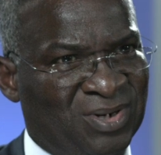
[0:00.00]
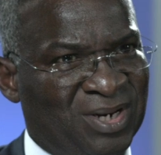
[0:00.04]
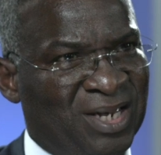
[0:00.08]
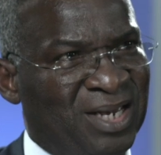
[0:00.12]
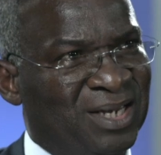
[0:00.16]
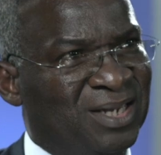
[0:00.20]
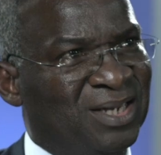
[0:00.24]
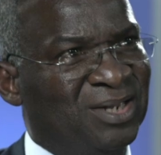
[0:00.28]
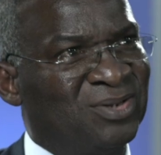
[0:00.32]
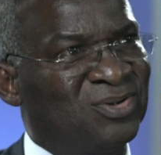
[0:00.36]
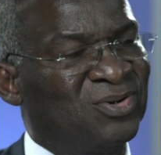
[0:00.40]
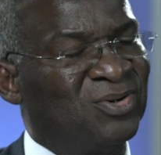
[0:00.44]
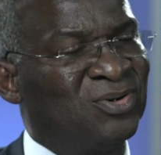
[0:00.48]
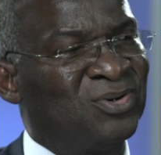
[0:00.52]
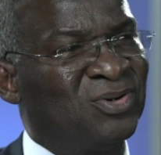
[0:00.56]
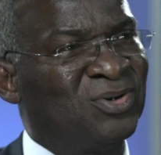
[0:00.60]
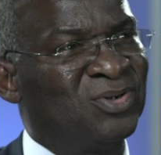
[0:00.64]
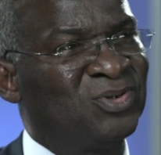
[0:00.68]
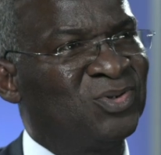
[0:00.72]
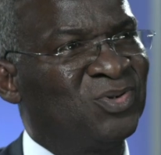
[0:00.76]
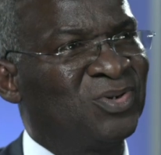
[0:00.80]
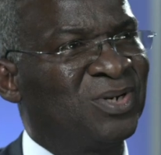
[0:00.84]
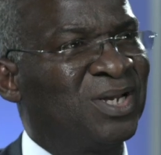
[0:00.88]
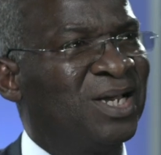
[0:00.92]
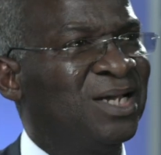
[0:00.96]
like it or
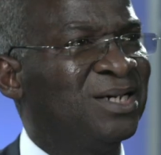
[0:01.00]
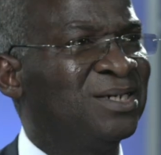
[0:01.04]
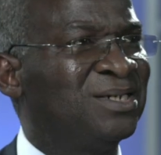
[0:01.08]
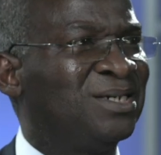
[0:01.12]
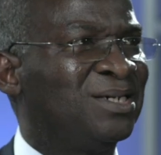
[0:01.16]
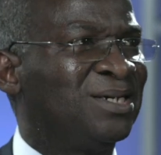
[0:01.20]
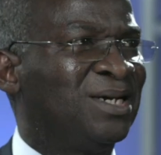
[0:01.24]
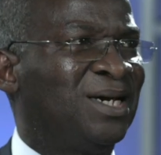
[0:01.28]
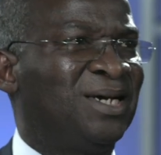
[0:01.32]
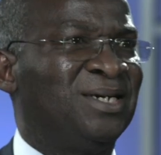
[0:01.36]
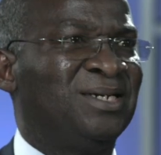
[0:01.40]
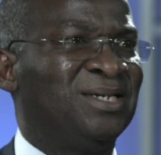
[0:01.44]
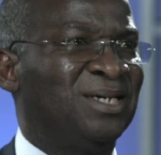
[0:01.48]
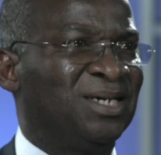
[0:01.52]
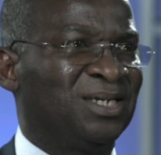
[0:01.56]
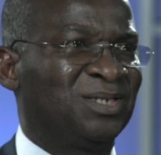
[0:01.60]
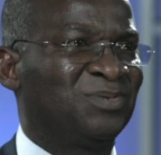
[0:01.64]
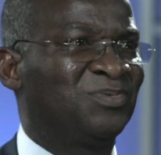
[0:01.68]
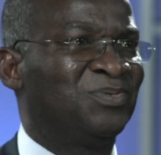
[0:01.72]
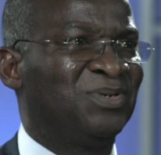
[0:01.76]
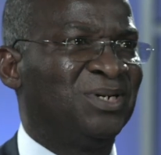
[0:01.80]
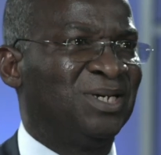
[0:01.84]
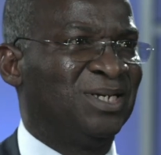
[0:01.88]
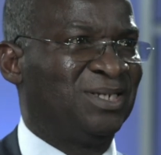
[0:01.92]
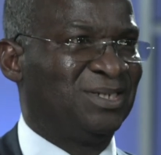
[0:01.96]
not, you can't deny the
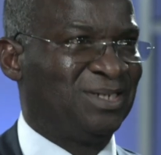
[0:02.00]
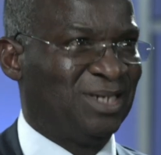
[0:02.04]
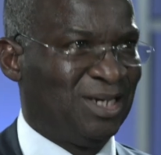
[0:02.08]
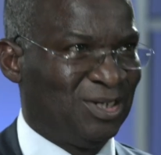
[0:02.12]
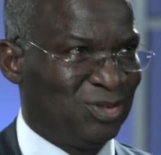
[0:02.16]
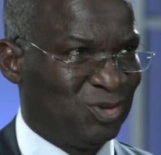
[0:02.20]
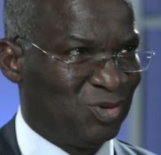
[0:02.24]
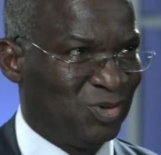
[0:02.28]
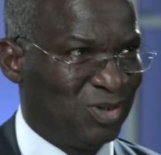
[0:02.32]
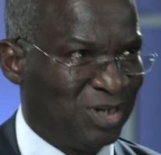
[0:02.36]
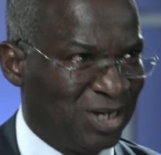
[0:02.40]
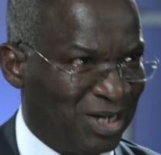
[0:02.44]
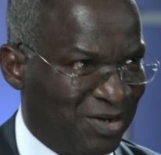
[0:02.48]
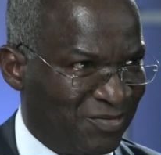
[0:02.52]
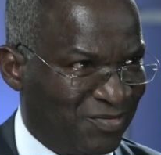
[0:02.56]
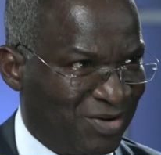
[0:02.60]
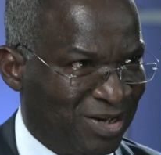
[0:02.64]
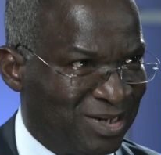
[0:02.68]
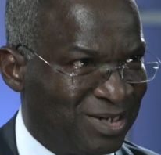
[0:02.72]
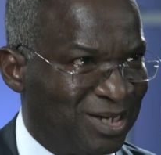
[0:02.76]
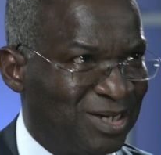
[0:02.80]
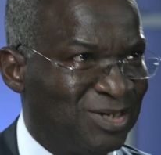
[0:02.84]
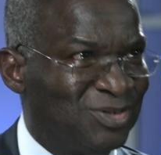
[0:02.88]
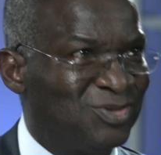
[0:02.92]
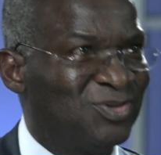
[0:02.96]
experience that you have.
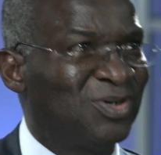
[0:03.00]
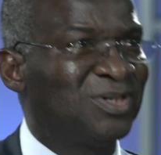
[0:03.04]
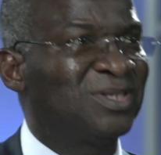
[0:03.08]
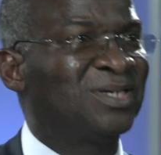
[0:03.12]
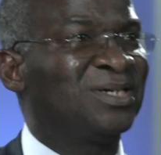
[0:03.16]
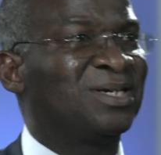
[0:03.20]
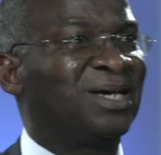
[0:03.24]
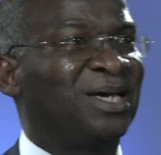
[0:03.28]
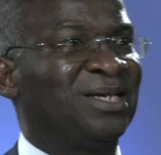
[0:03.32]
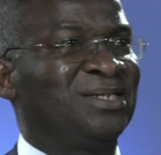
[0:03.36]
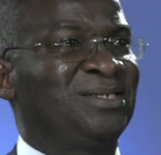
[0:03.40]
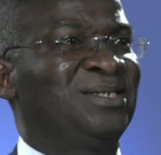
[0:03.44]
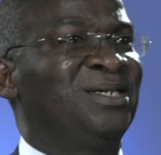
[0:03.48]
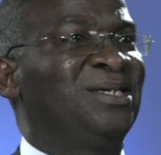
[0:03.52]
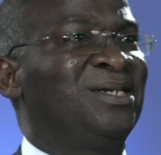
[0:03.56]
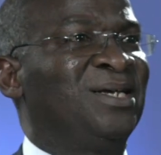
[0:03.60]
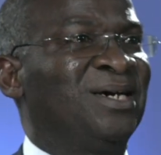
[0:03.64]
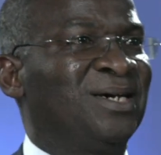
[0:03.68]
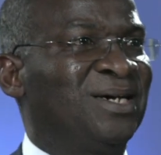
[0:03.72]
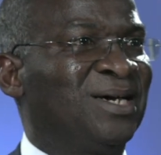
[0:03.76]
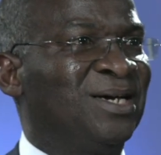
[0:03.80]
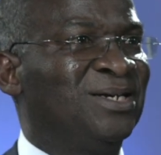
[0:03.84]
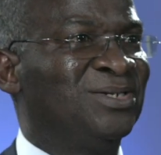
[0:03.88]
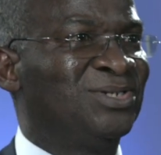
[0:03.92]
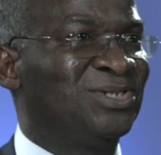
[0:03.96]
And there's nothing I say
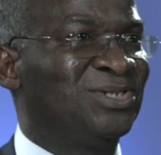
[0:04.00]
that can